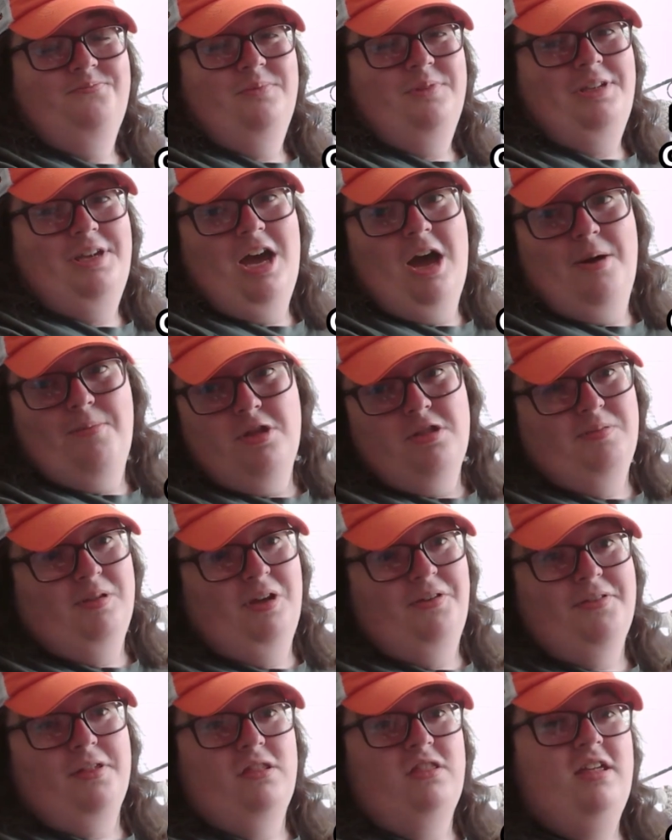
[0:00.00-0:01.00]
Cowboys
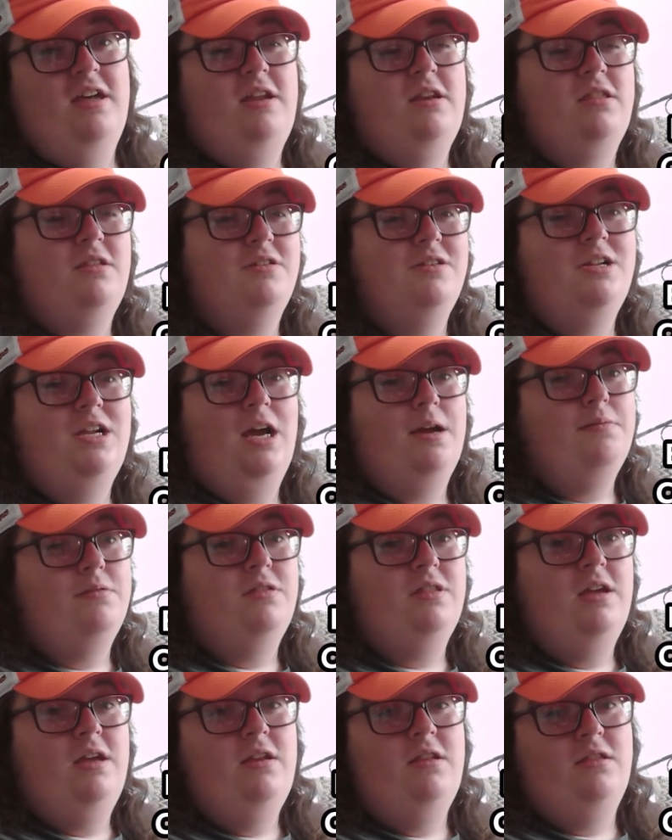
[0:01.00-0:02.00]
love the Saints. Good job,
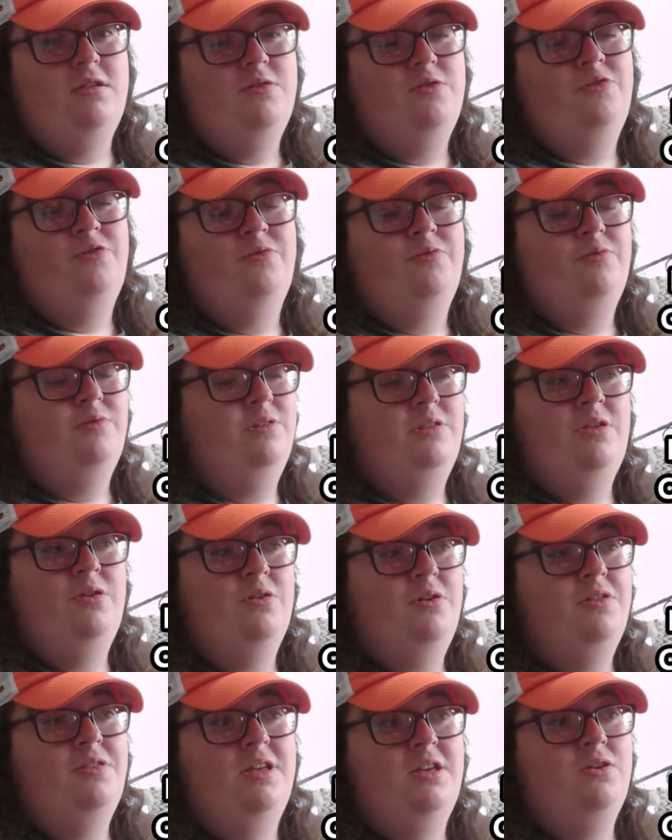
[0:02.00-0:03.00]
Saints. The
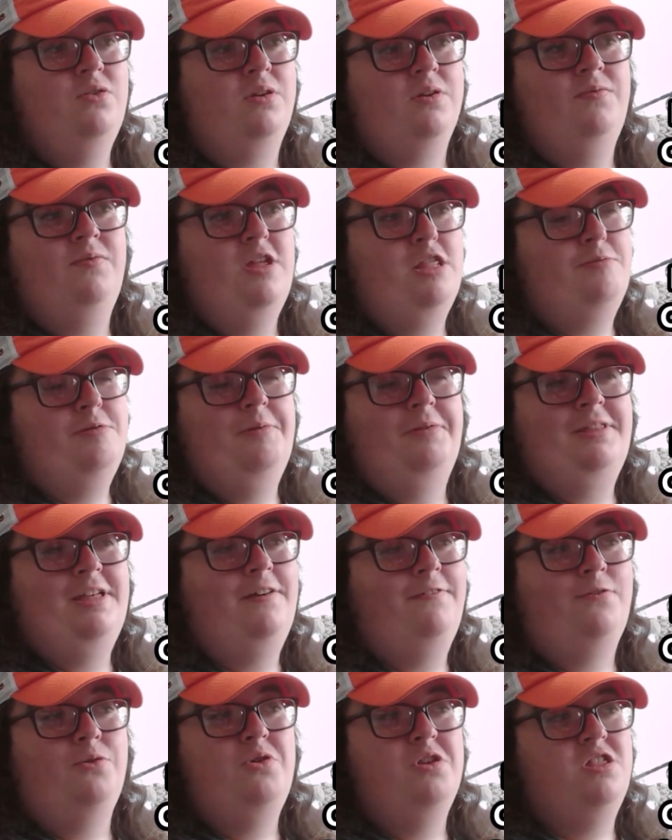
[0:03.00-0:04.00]
only thing you convinced me with
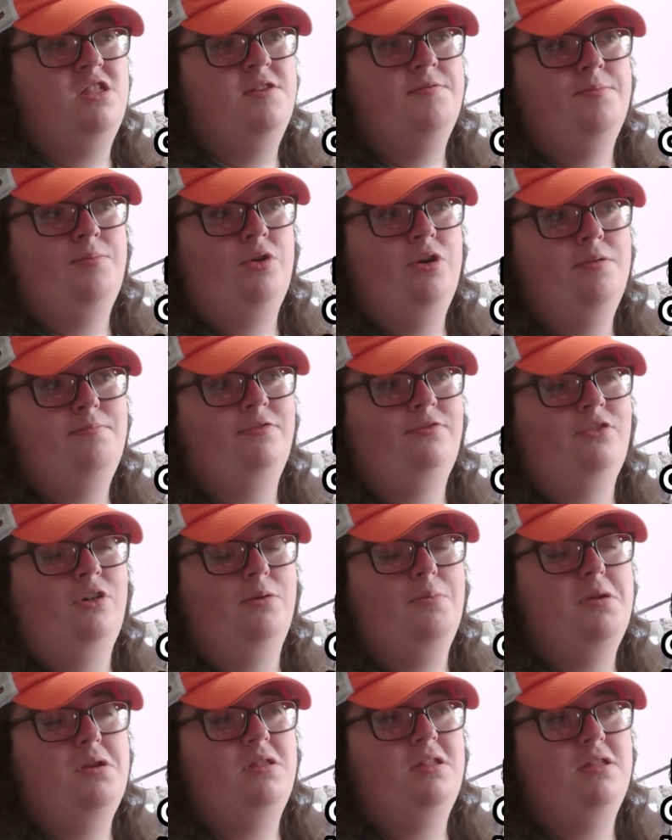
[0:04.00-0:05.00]
that 47-point
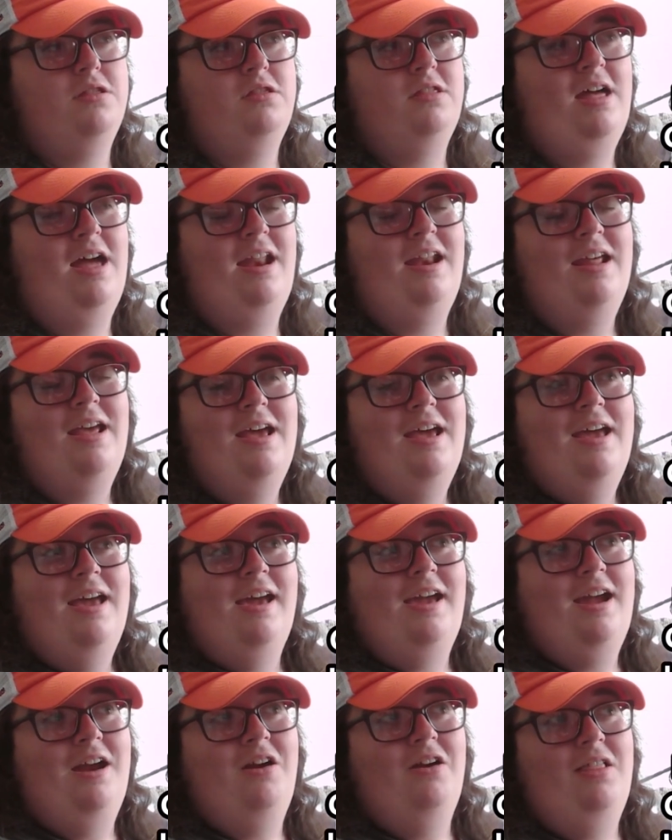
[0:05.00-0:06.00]
performance is that
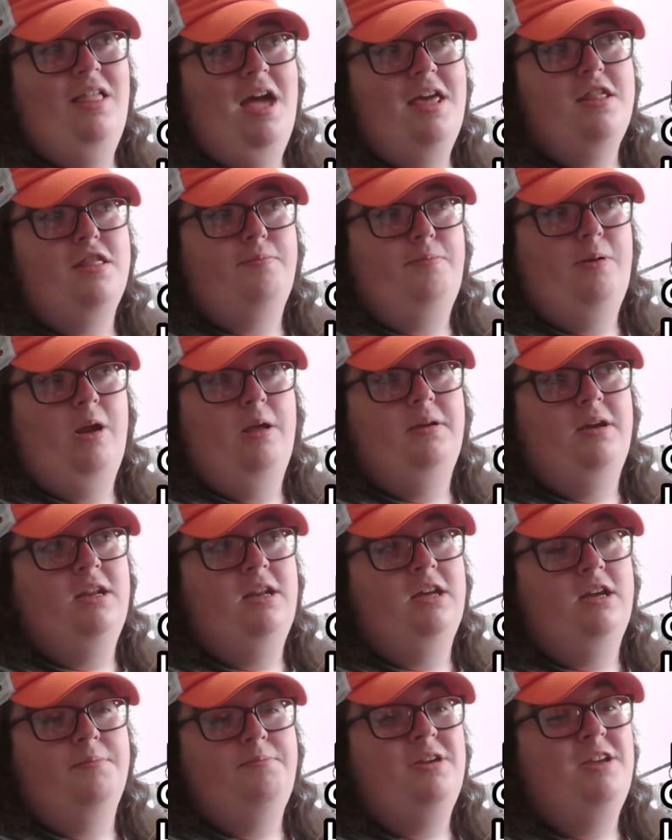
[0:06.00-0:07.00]
Carolina's probably going
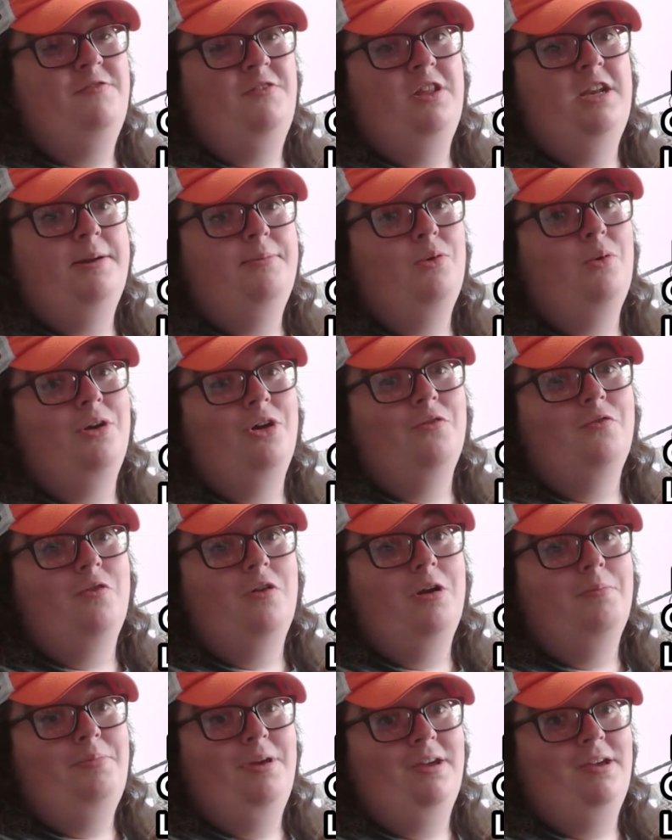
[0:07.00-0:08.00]
to compete for the number 1
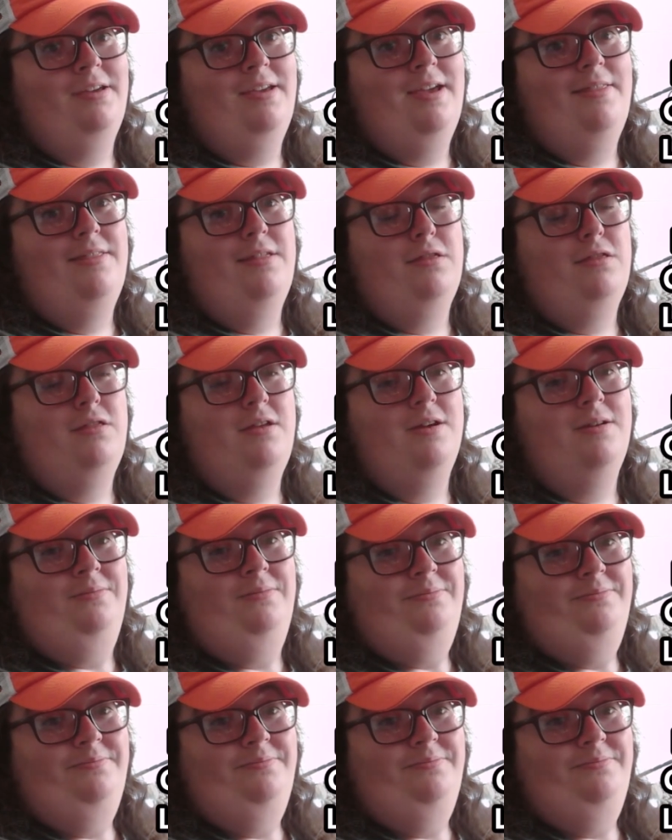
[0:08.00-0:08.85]
overall pick again this year.